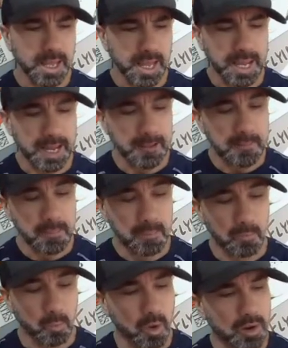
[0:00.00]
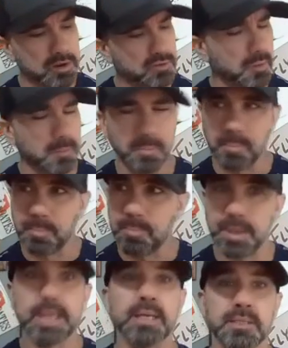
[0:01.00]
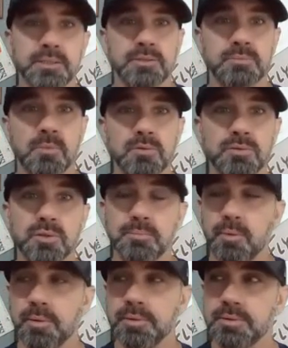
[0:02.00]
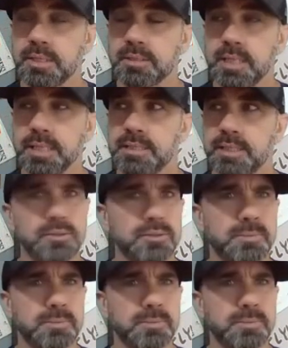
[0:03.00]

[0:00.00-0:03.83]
And one of the biggest, most important things they teach you,